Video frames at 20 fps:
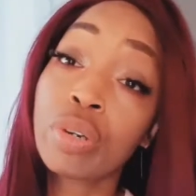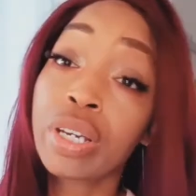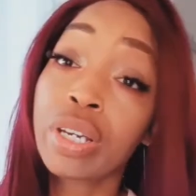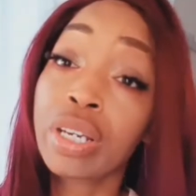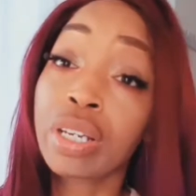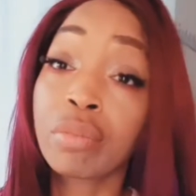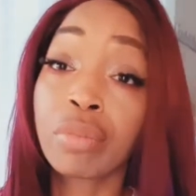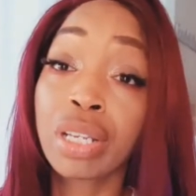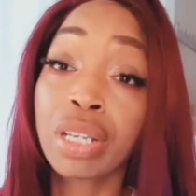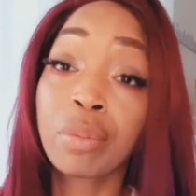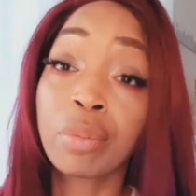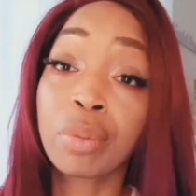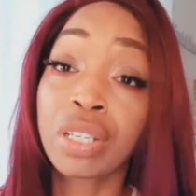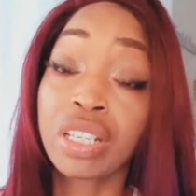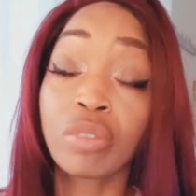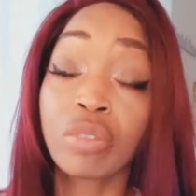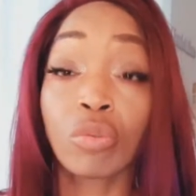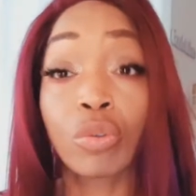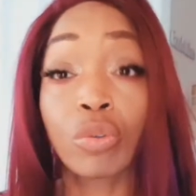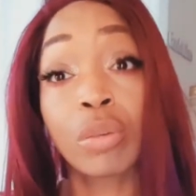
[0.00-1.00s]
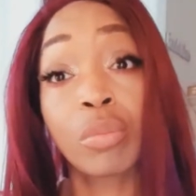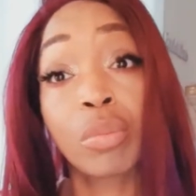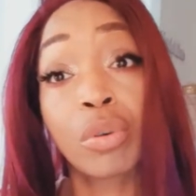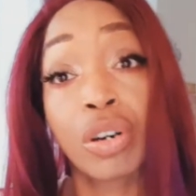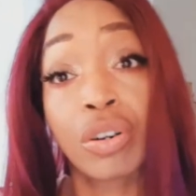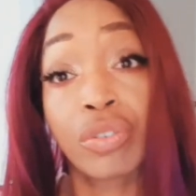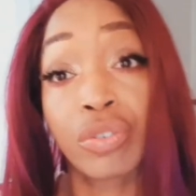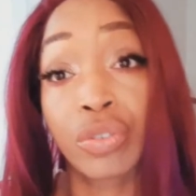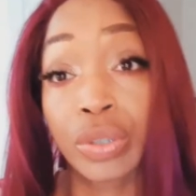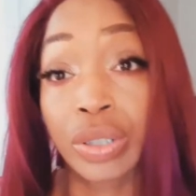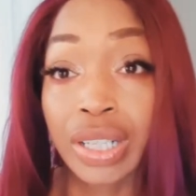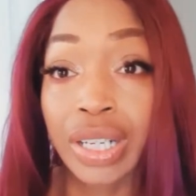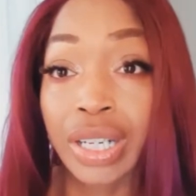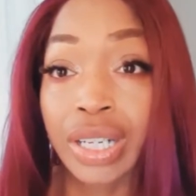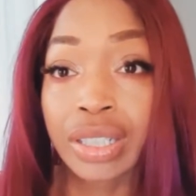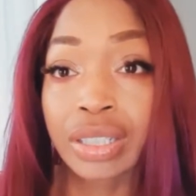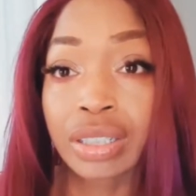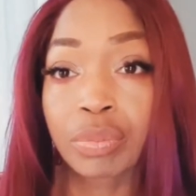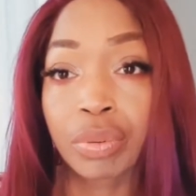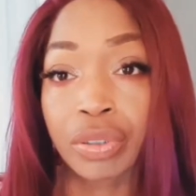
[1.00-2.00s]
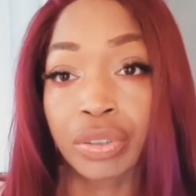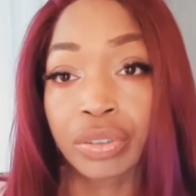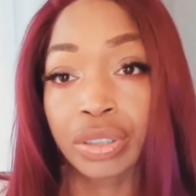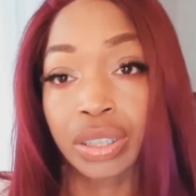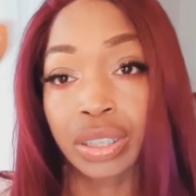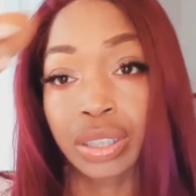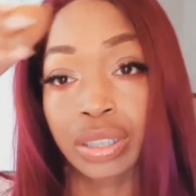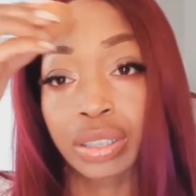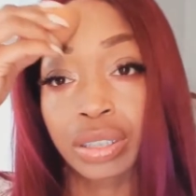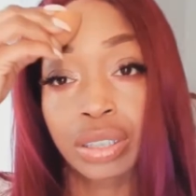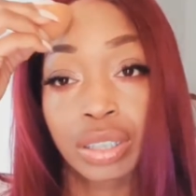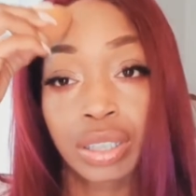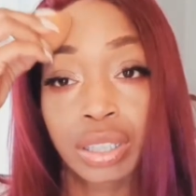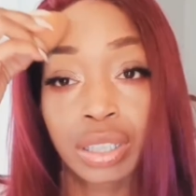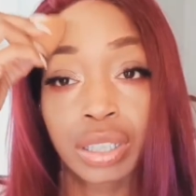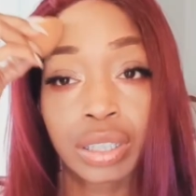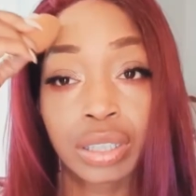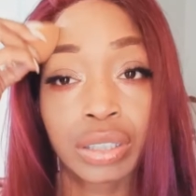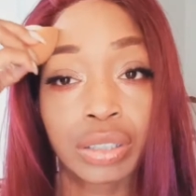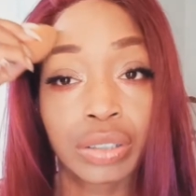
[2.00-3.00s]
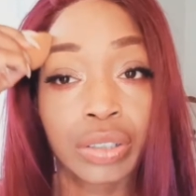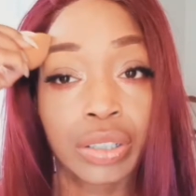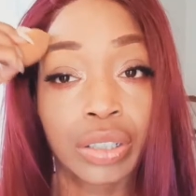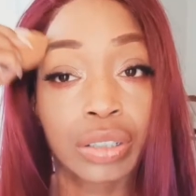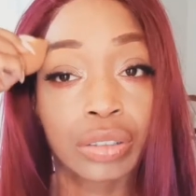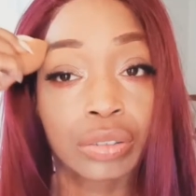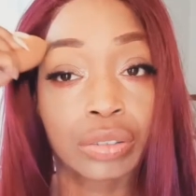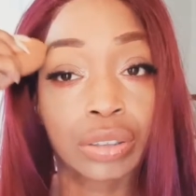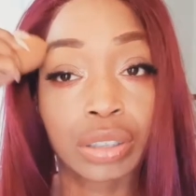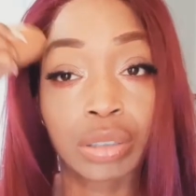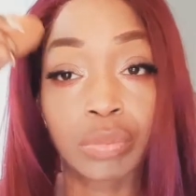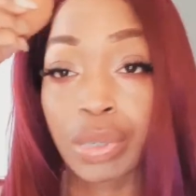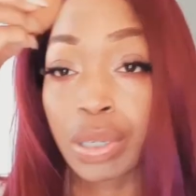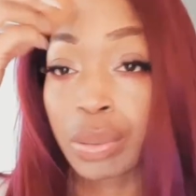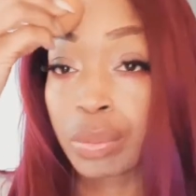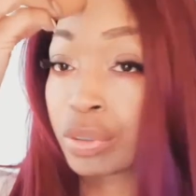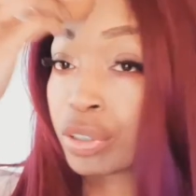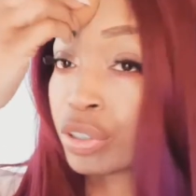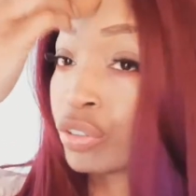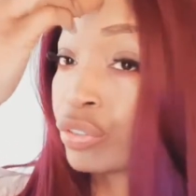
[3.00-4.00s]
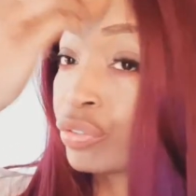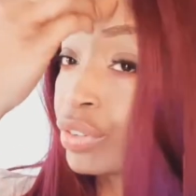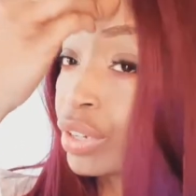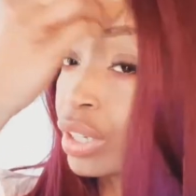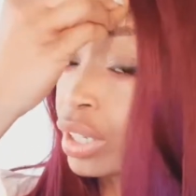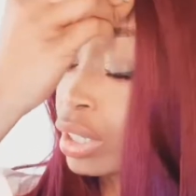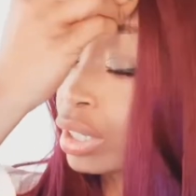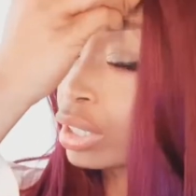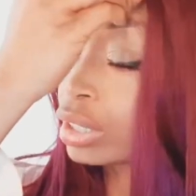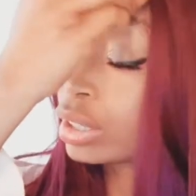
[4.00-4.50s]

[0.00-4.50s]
and maybe rub off on the next person, you know. So maybe you feel in a